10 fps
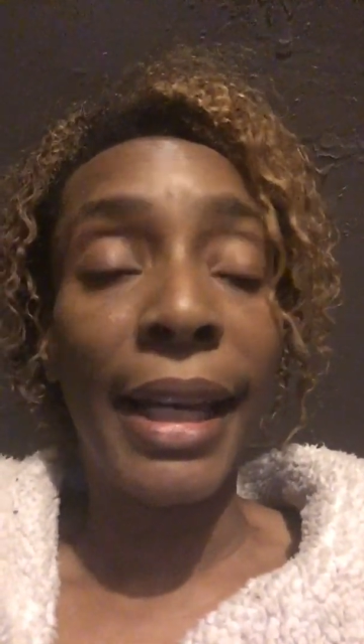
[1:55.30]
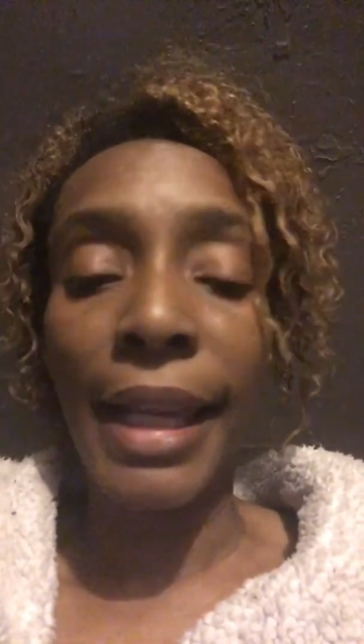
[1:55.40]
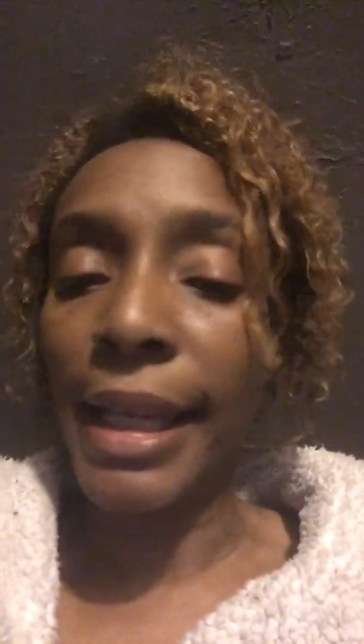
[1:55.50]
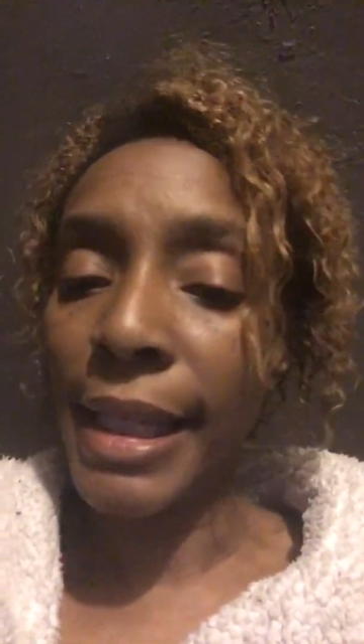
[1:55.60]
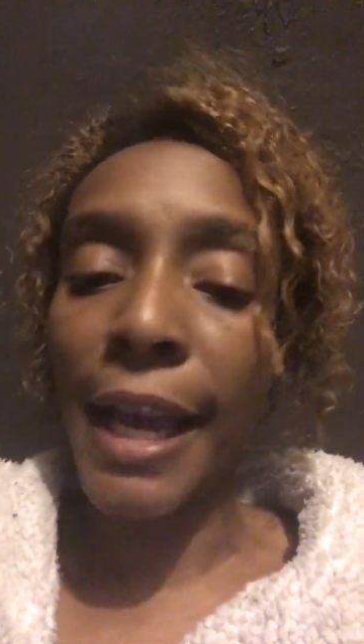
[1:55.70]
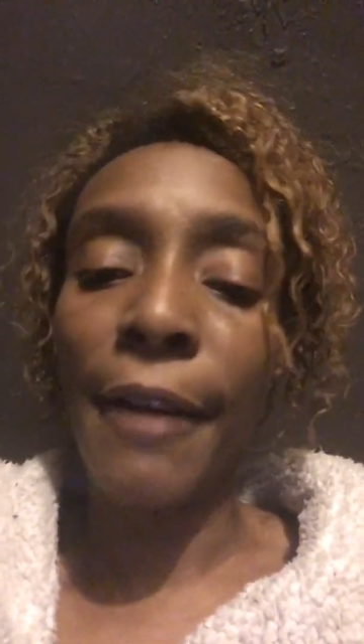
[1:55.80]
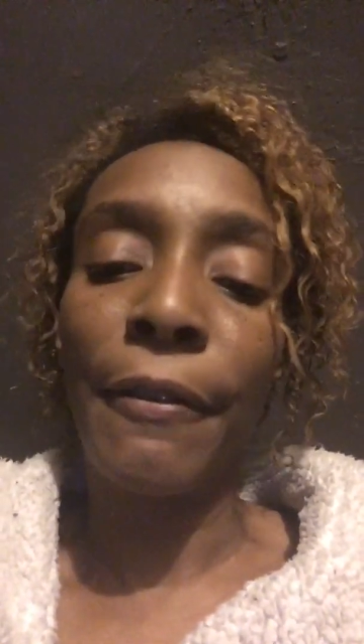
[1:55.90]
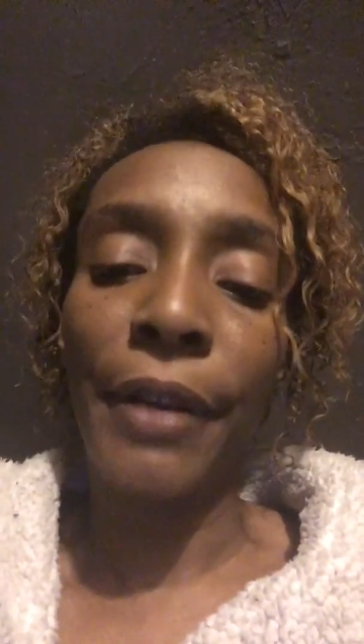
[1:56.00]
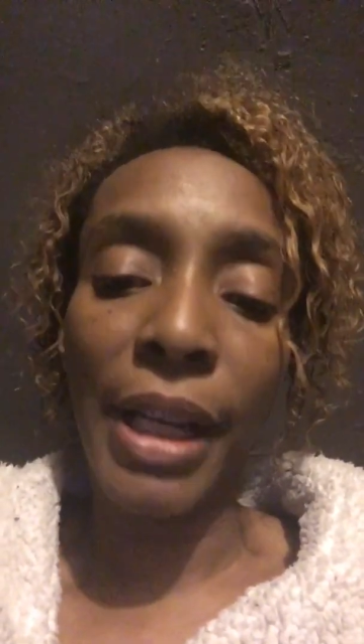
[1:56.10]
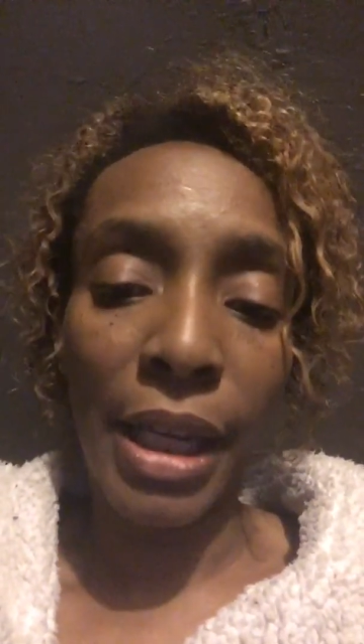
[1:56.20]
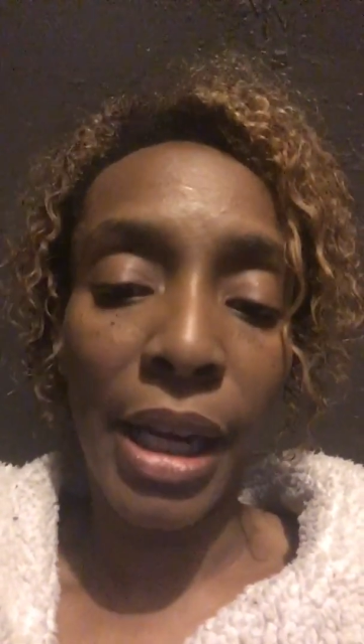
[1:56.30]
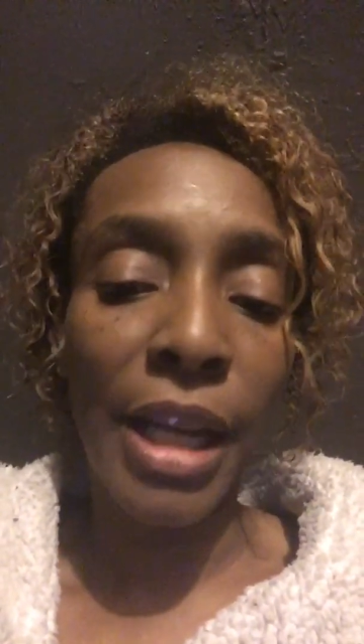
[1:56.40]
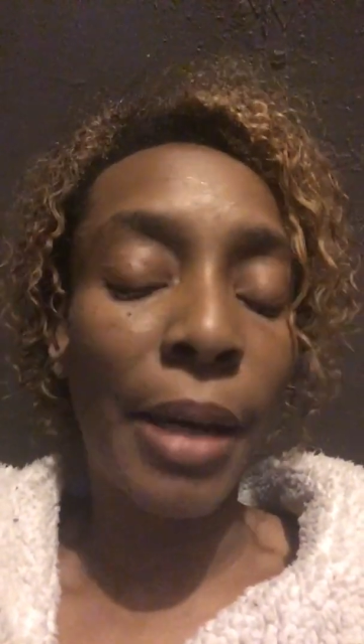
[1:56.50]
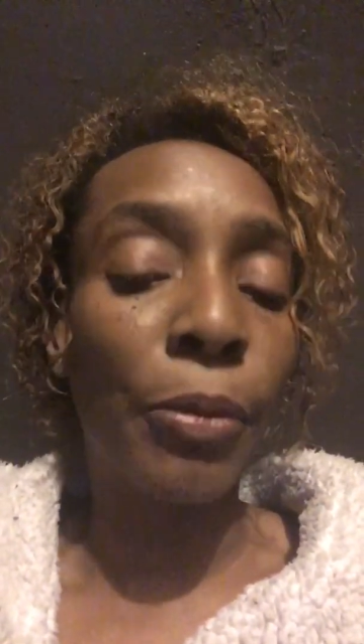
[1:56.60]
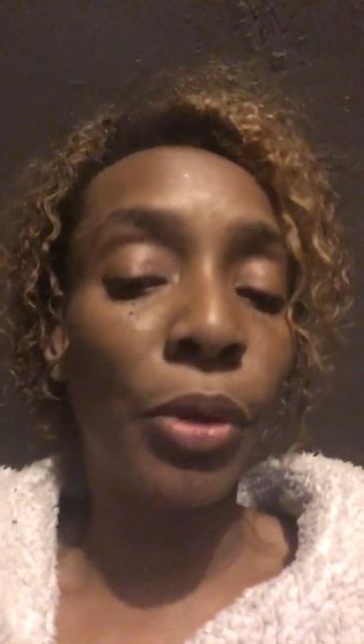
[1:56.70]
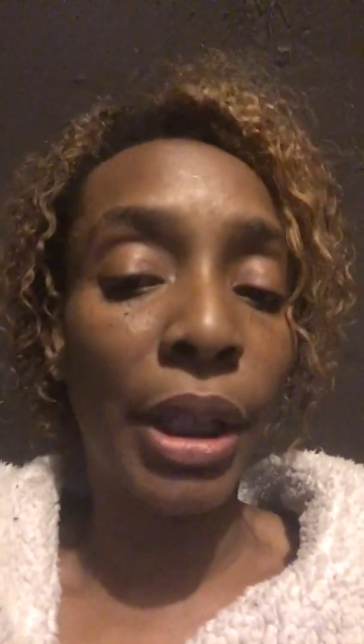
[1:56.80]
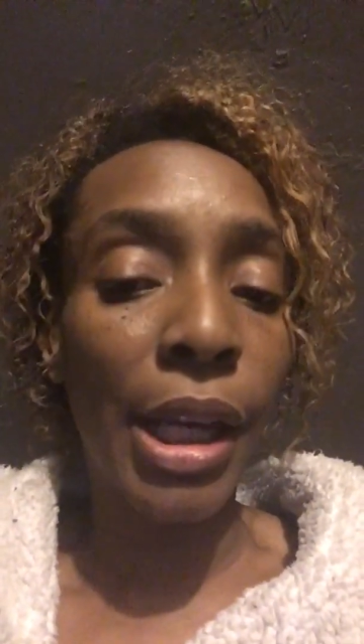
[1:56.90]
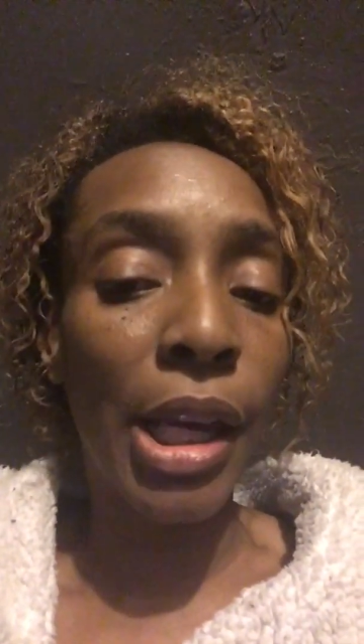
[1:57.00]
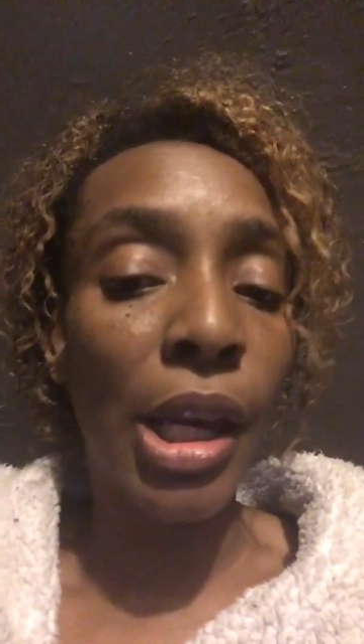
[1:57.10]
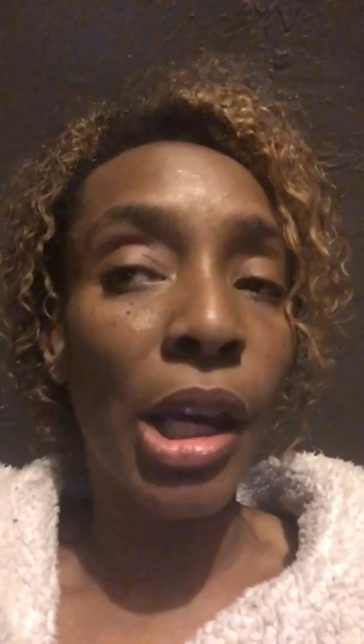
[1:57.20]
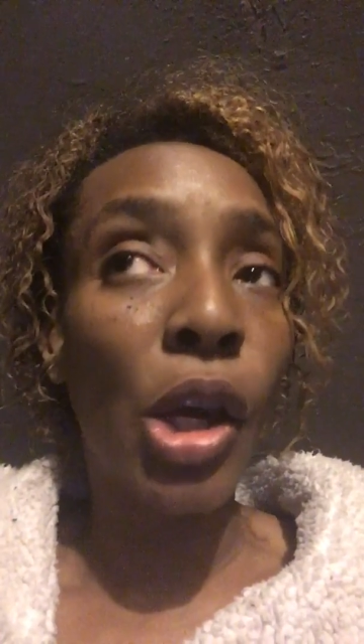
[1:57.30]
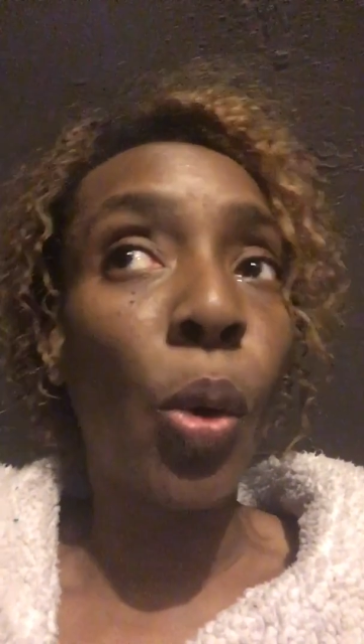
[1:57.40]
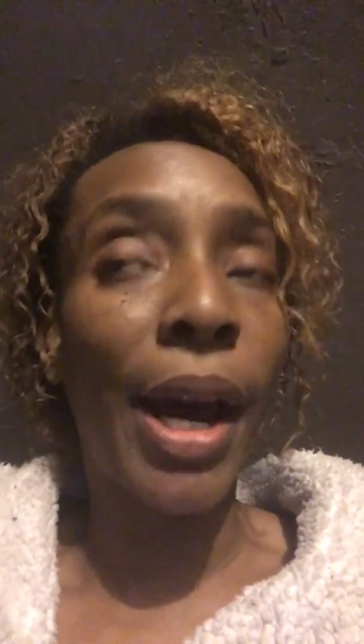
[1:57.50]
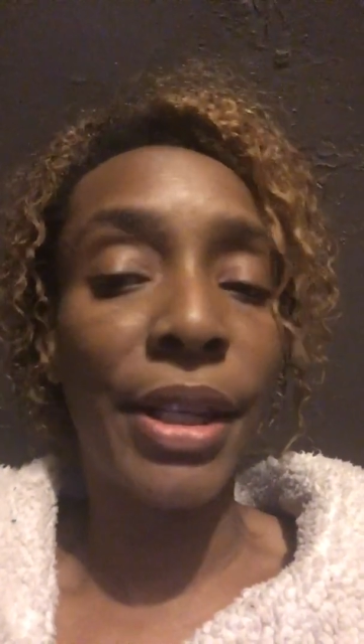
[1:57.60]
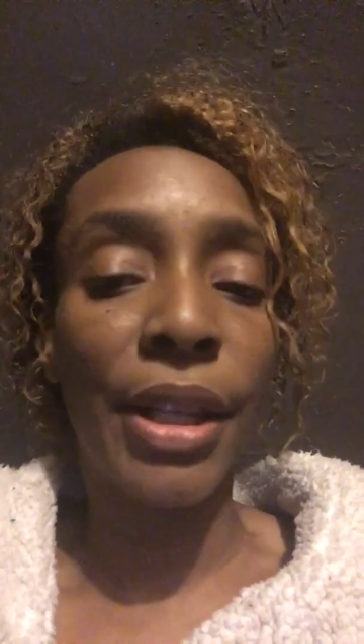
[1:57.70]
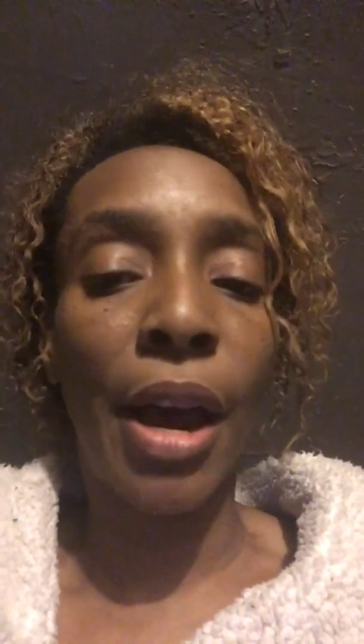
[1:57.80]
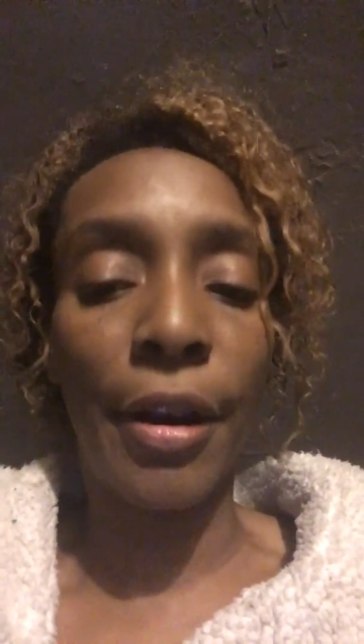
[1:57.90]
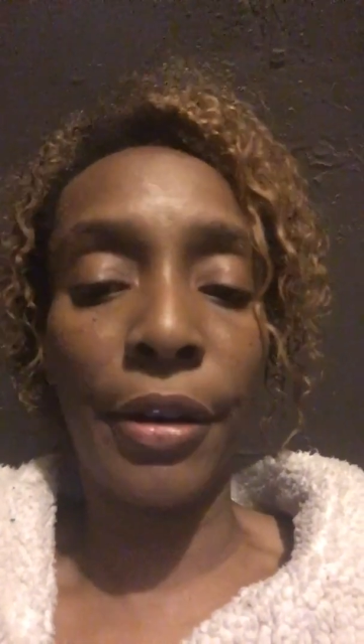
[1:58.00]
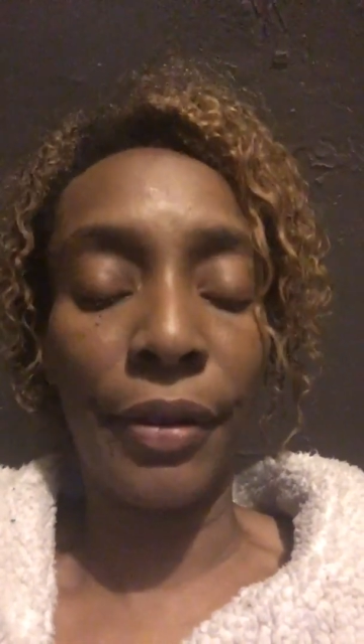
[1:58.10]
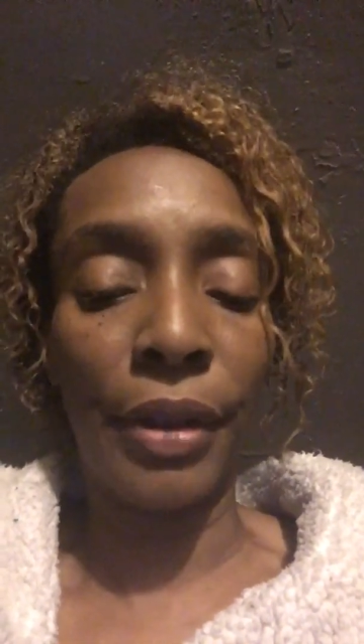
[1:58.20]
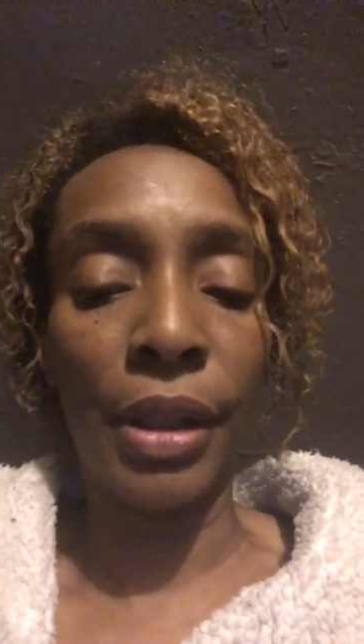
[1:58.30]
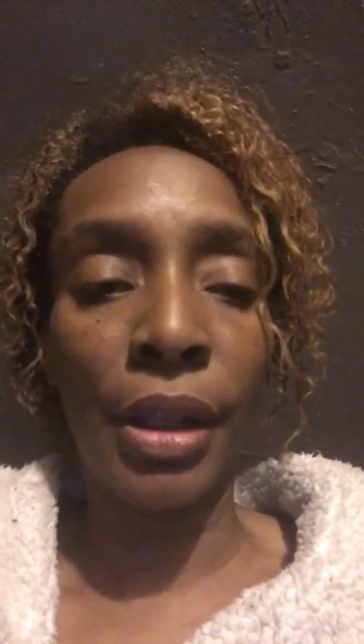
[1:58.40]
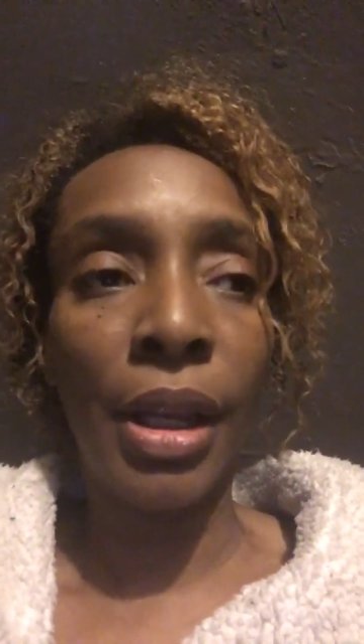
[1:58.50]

It's not funny, and I'm really quite tired of it.